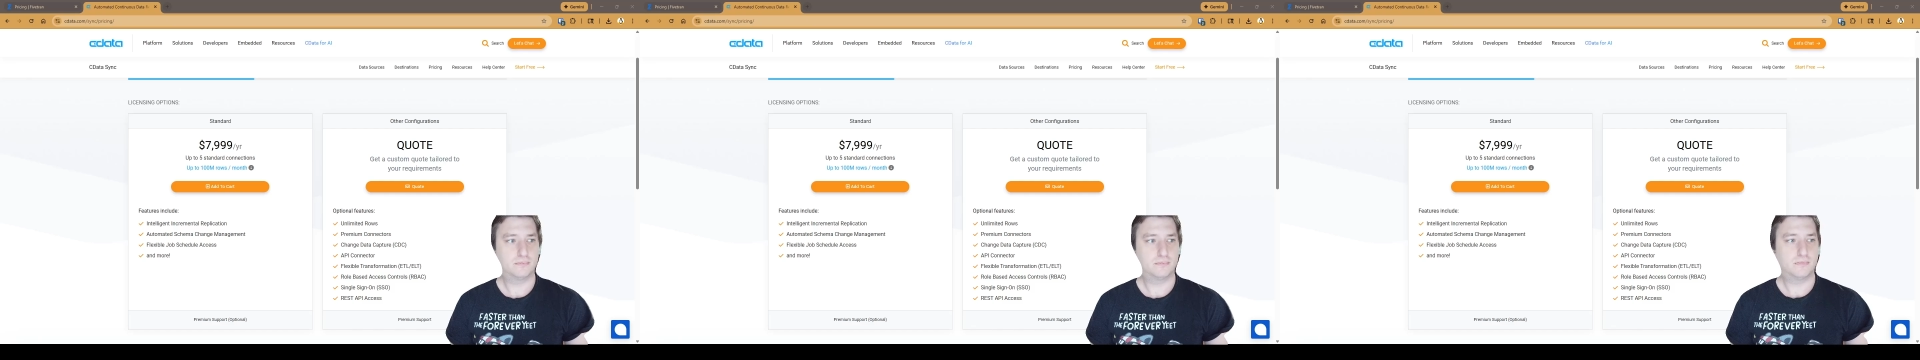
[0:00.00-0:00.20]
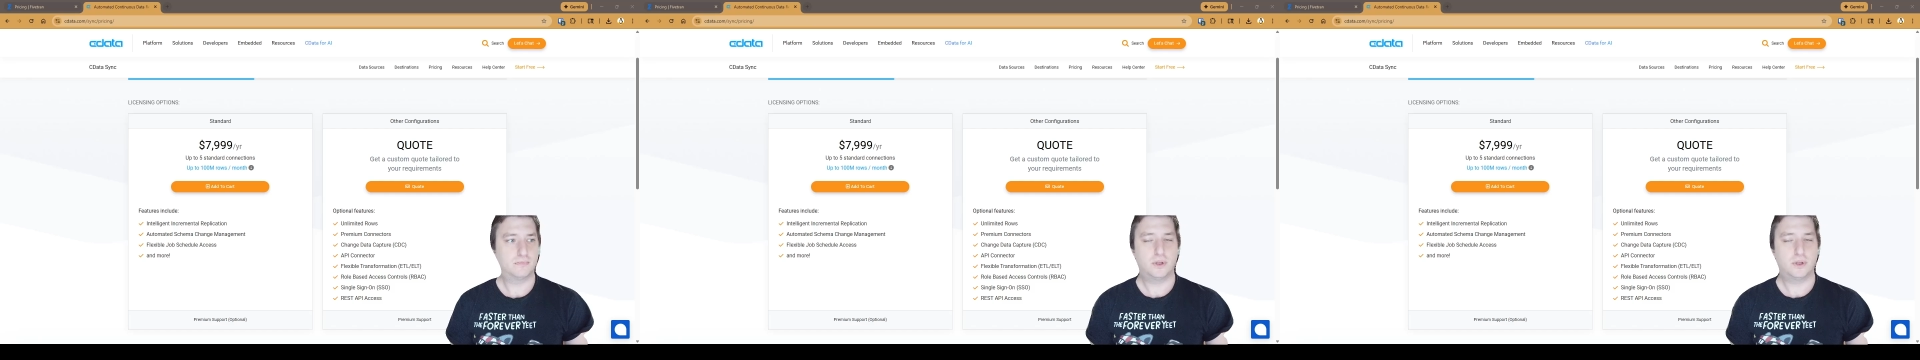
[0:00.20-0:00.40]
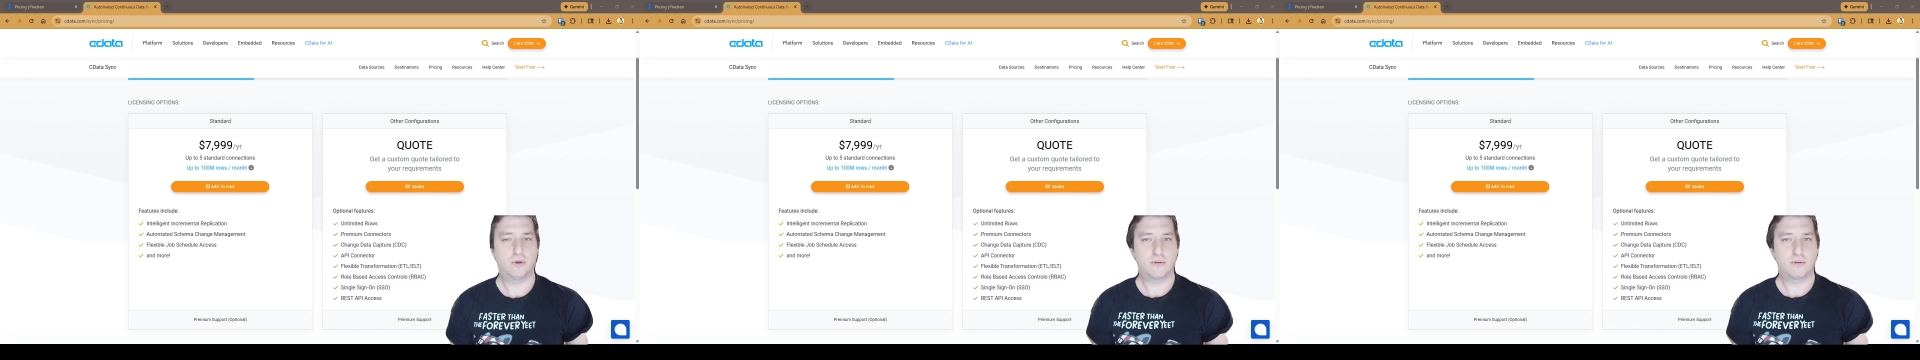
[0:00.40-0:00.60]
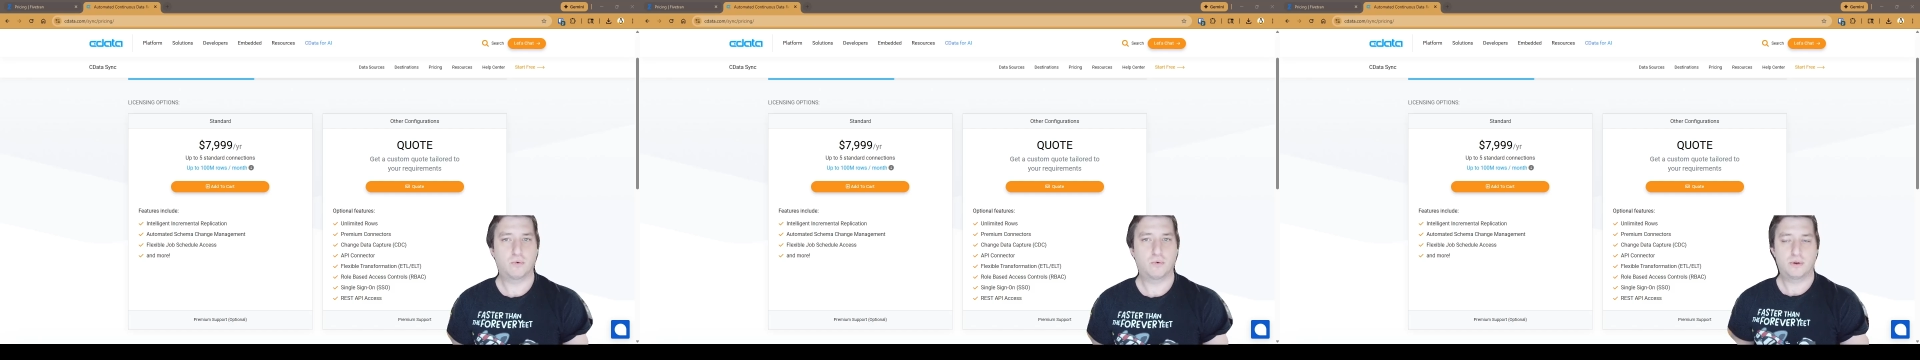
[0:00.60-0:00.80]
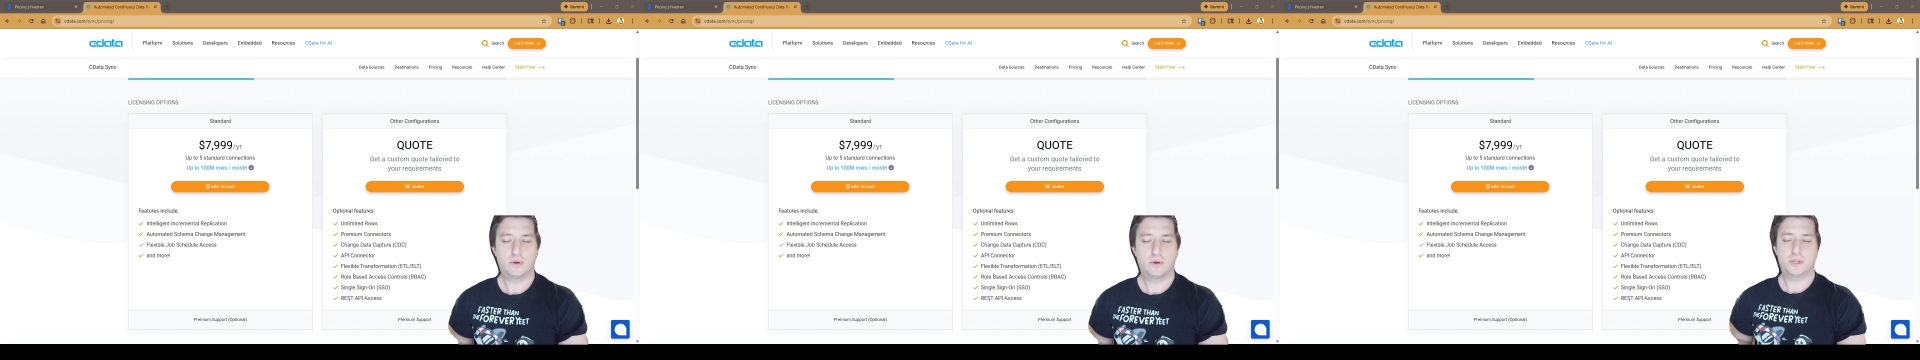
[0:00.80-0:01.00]
Hello
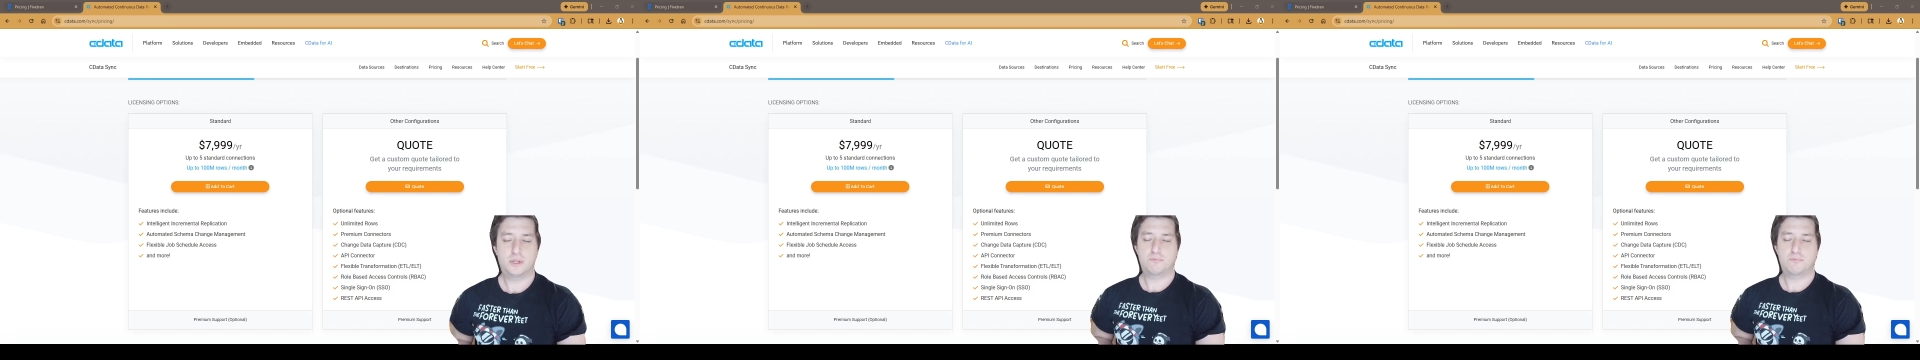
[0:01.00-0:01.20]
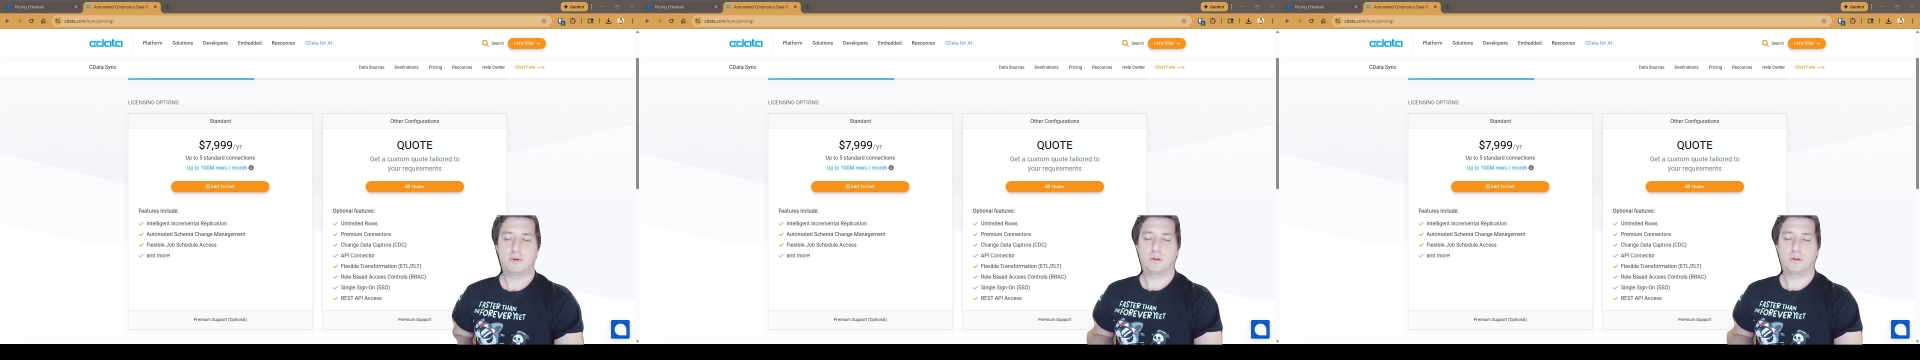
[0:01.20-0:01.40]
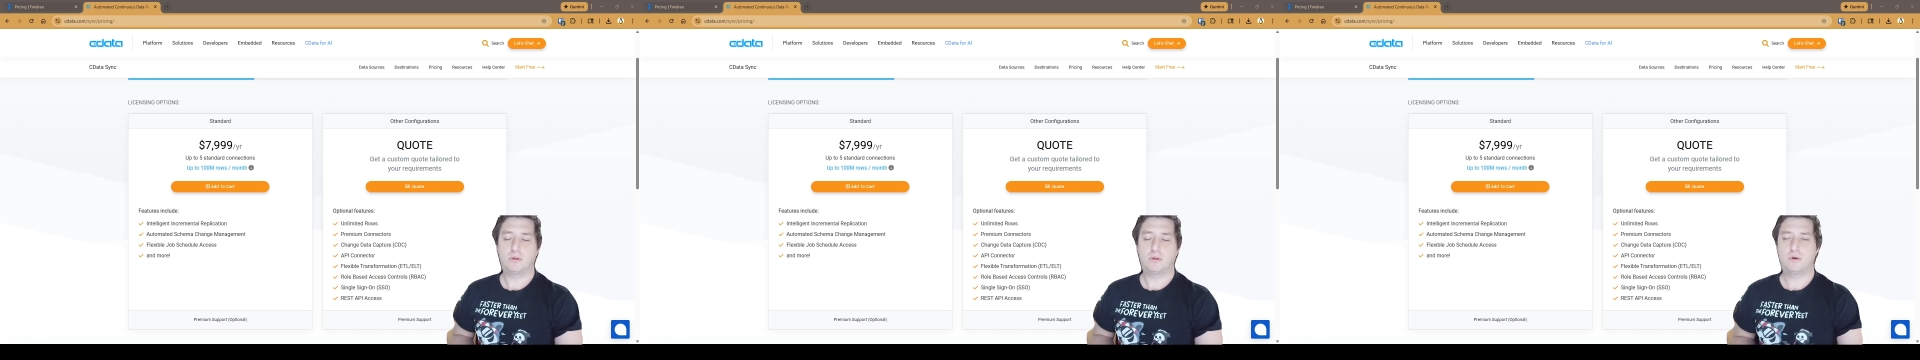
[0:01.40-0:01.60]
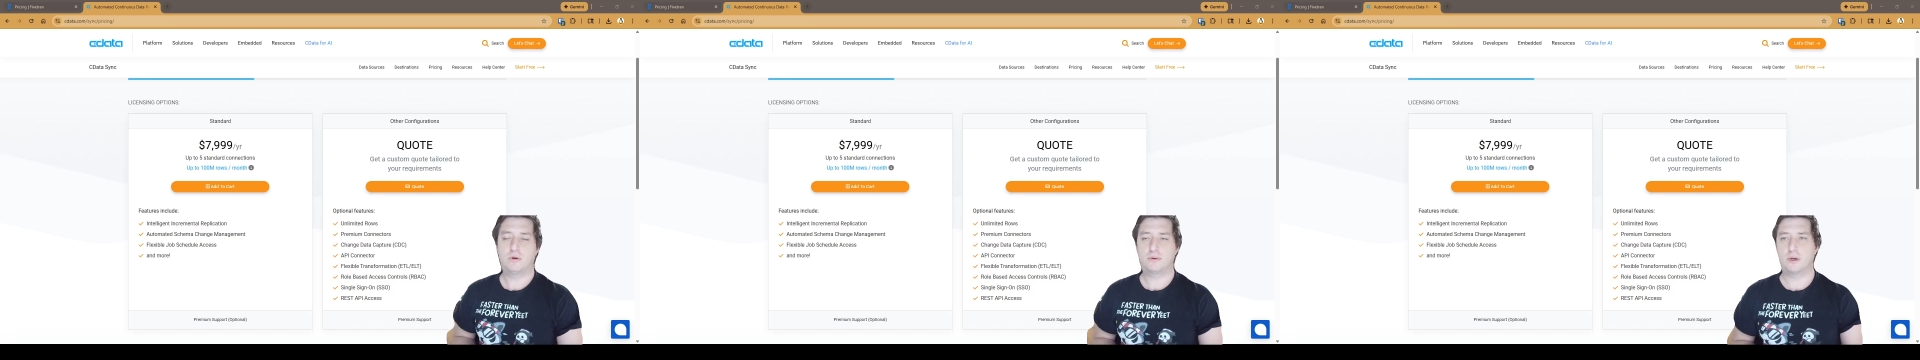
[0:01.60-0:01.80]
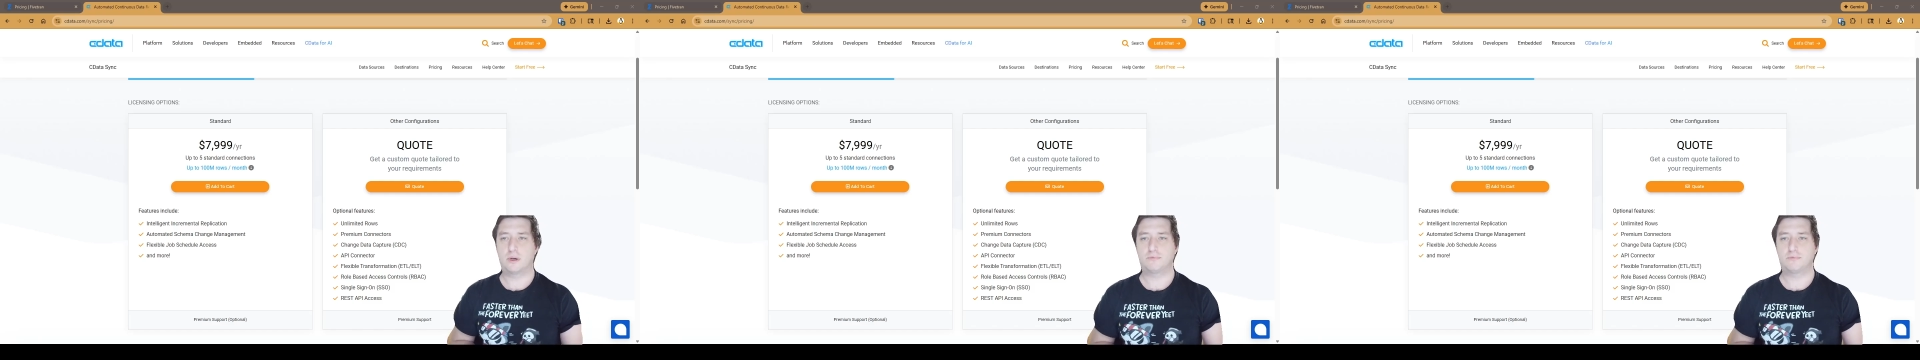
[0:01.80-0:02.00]
everyone, it's been a long
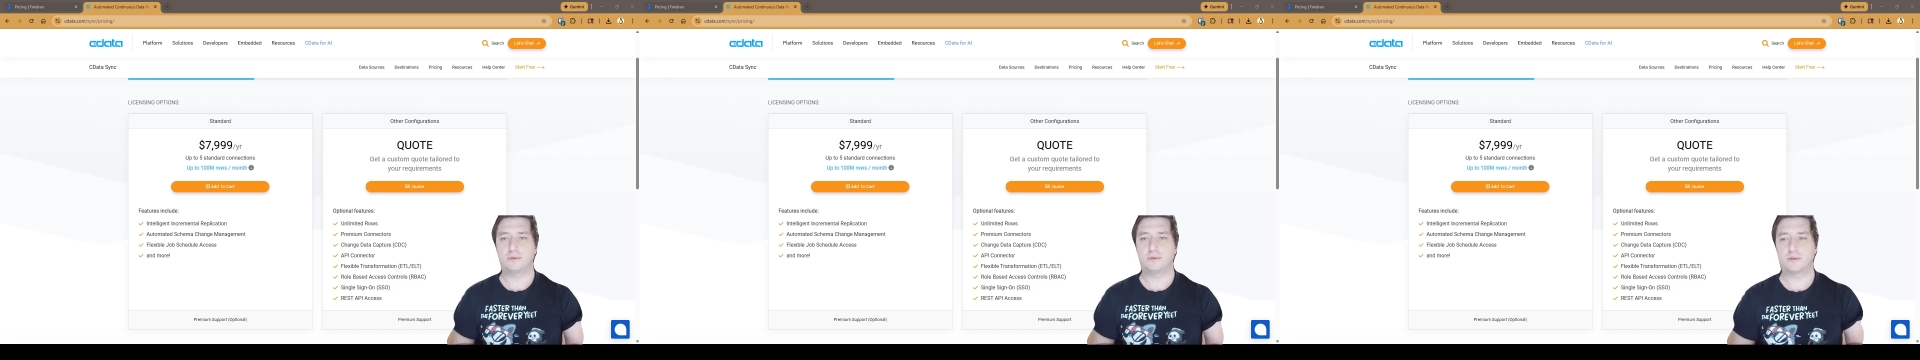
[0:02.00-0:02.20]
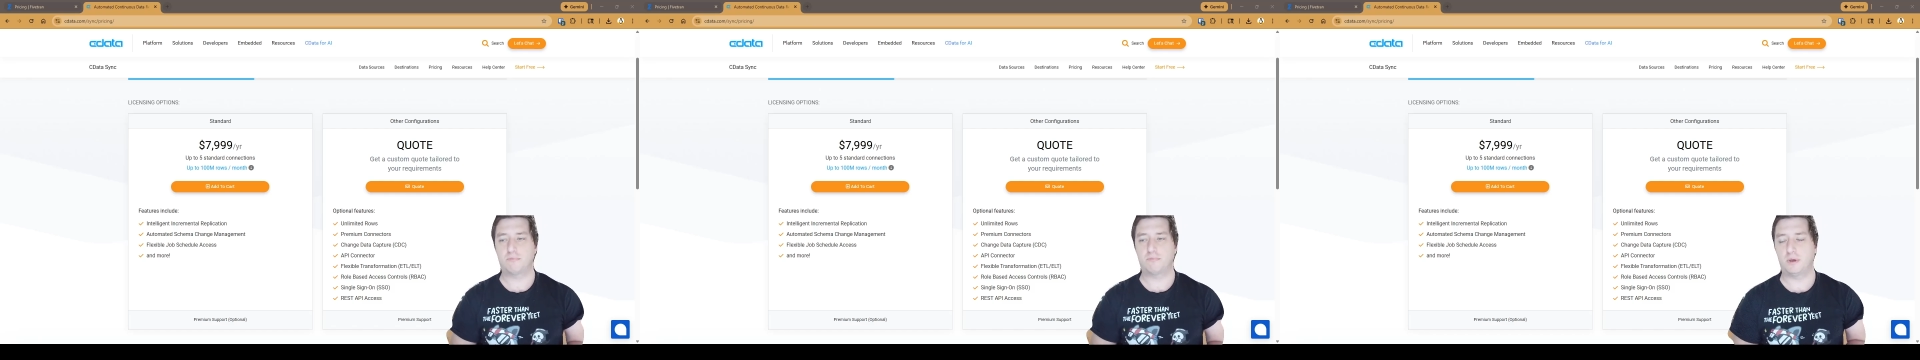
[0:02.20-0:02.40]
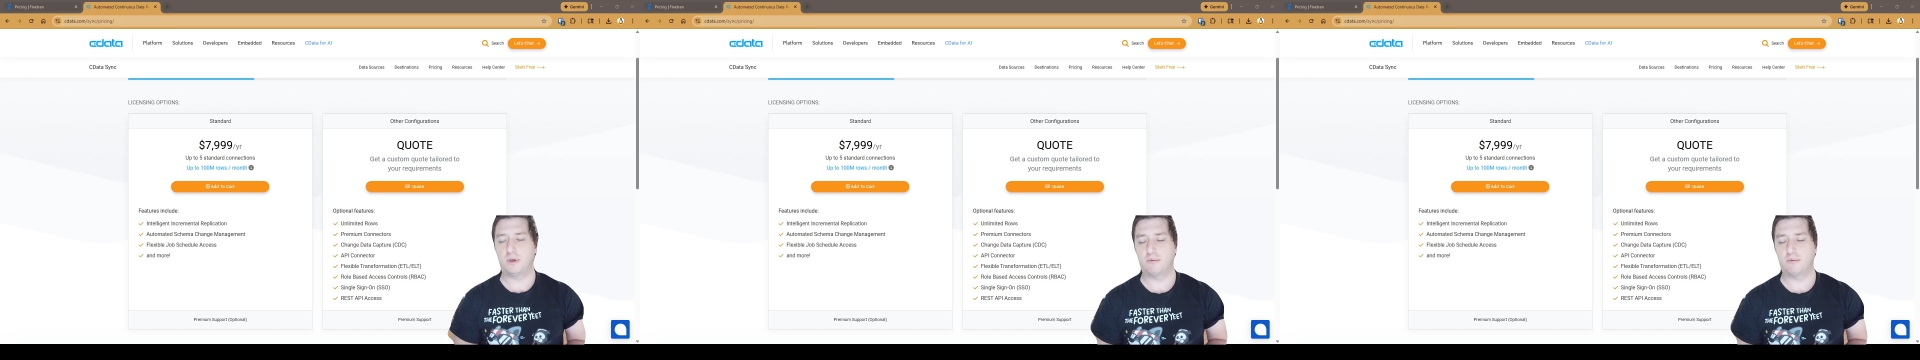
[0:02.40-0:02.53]
time since I made